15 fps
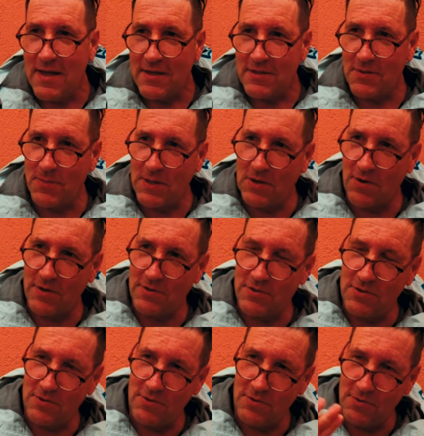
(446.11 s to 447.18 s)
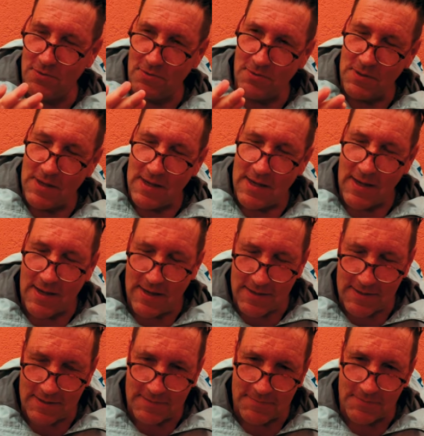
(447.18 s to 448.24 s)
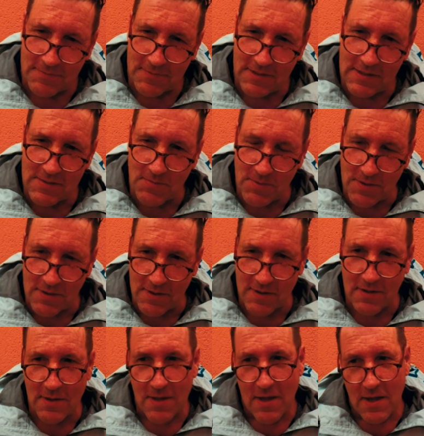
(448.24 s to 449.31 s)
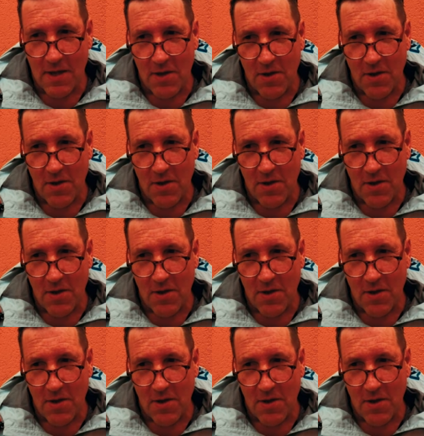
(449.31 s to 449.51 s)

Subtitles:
So we got to Lisbon,